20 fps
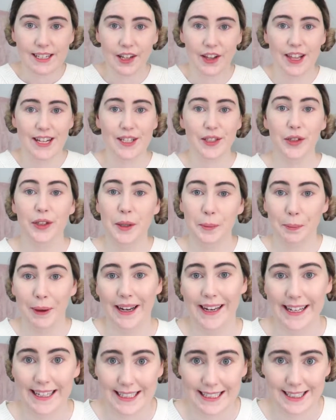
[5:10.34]
so that's all the
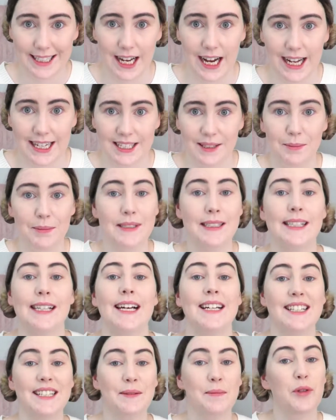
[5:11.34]
Bunnings items.
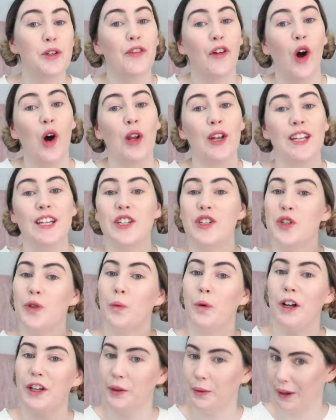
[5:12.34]
Let's move on to
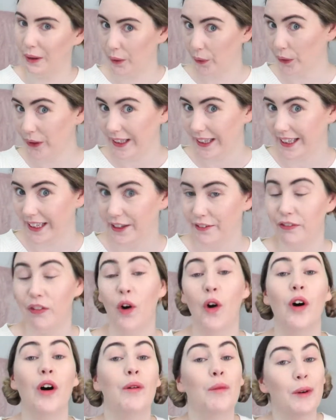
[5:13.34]
what you are all here
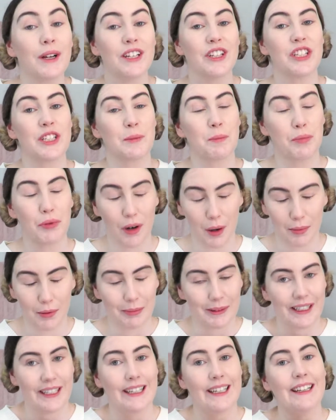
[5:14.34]
for, which is
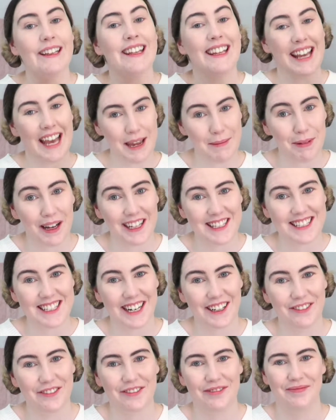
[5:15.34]
probably the Kmart
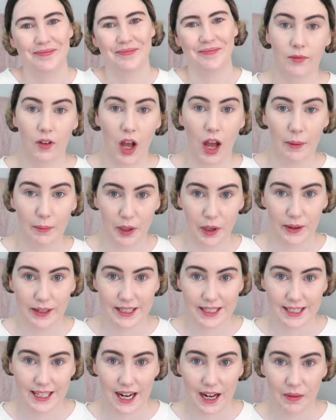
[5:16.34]
stuff. I'm going
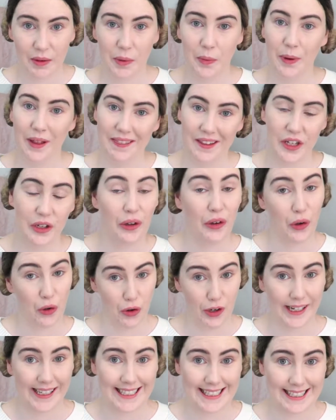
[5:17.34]
to start with one that you can
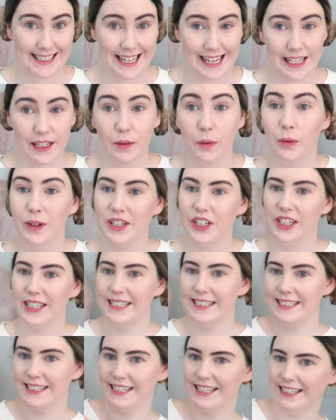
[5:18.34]
already see, which
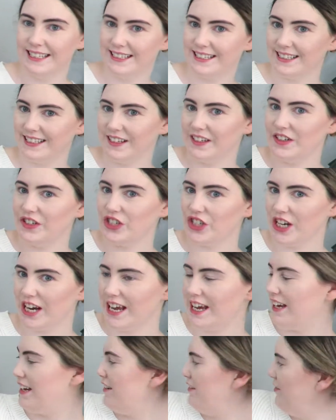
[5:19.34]
is this
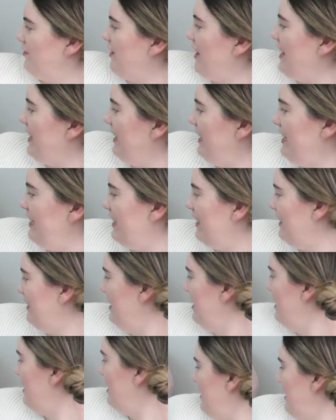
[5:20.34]
chair right here.
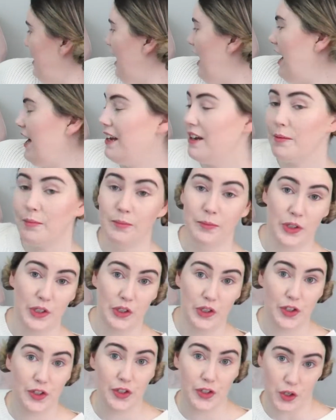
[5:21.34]
I am
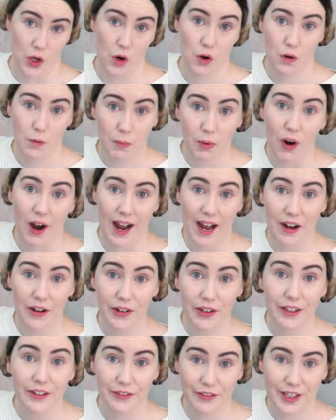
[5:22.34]
so
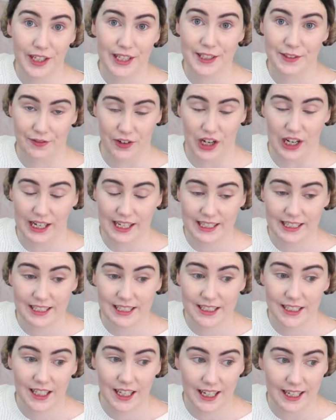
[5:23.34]
proud of this
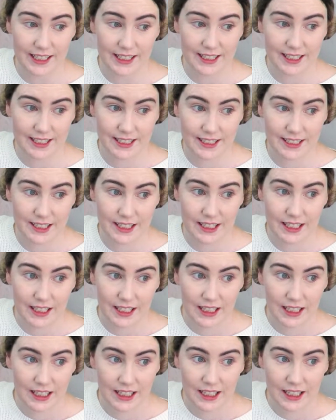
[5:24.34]
find.
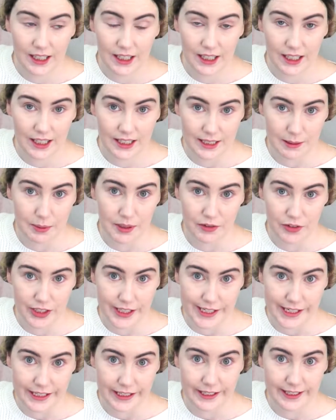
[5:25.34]
It's a bit
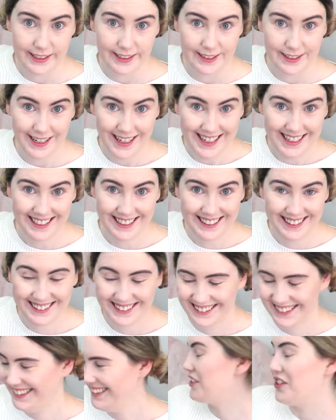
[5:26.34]
ridiculous.
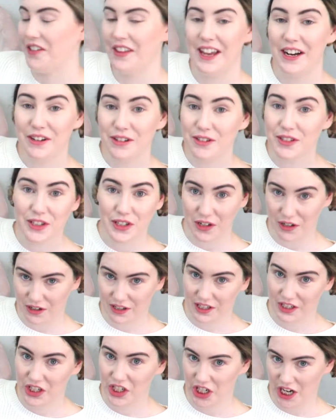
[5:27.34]
So they don't stock
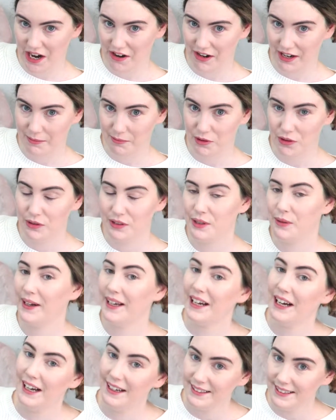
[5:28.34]
this chair anymore, so I
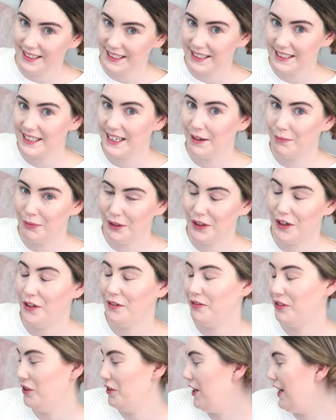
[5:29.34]
can't link it down below
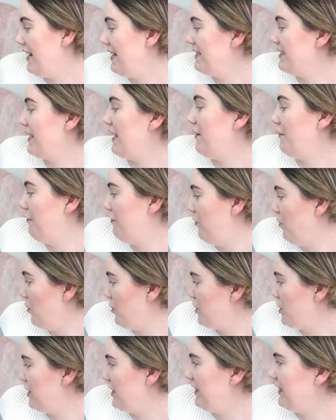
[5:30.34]
for you guys,
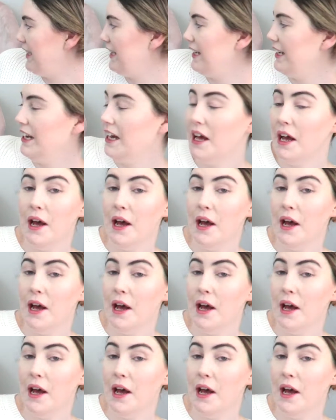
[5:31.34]
unfortunately.